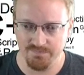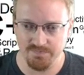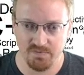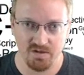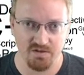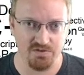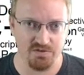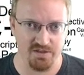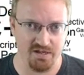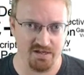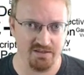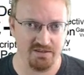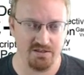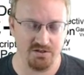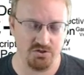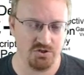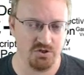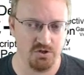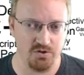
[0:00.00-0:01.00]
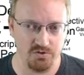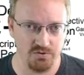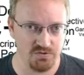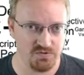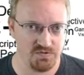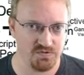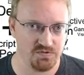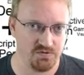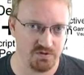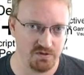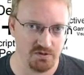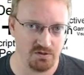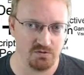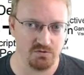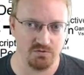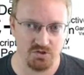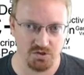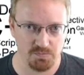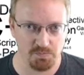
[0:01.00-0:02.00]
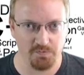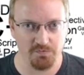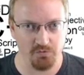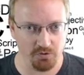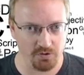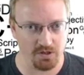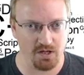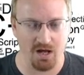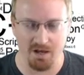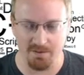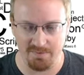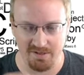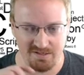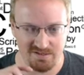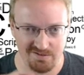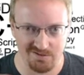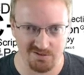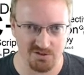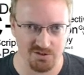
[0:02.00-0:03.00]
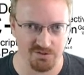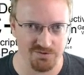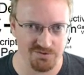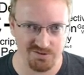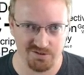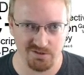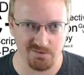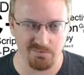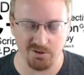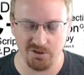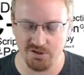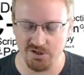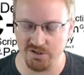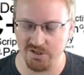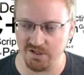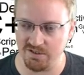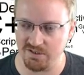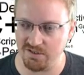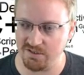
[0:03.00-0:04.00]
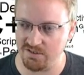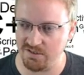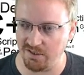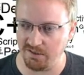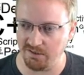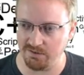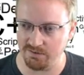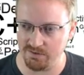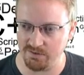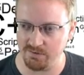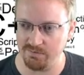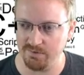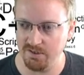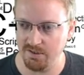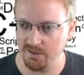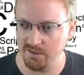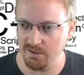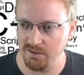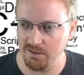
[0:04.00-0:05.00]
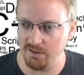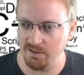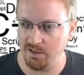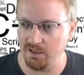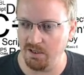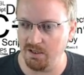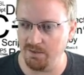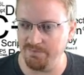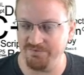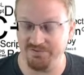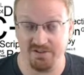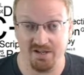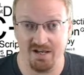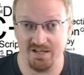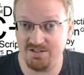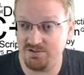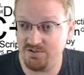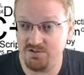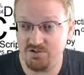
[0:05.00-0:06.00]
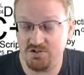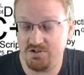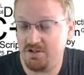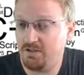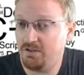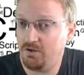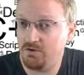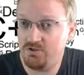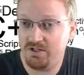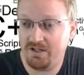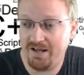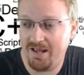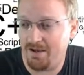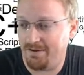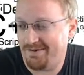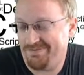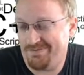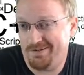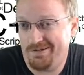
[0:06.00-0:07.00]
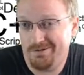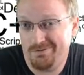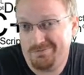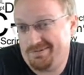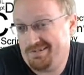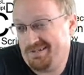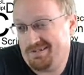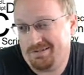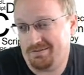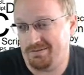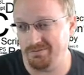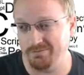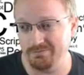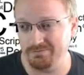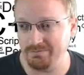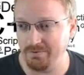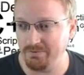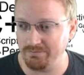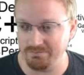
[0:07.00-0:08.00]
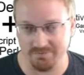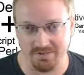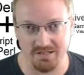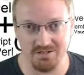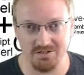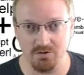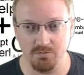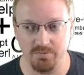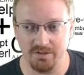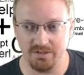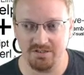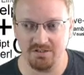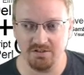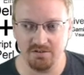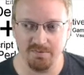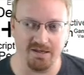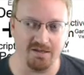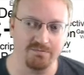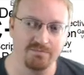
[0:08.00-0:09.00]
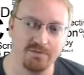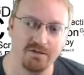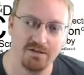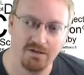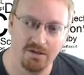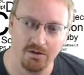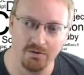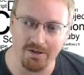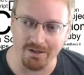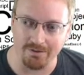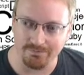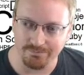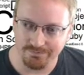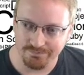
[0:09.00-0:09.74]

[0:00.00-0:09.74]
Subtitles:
thing that shows, you know, just before the comments that shows the merchandise that's selling. So if you guys are interested, go check it out. If you don't, well, that's no big deal to me. Okay.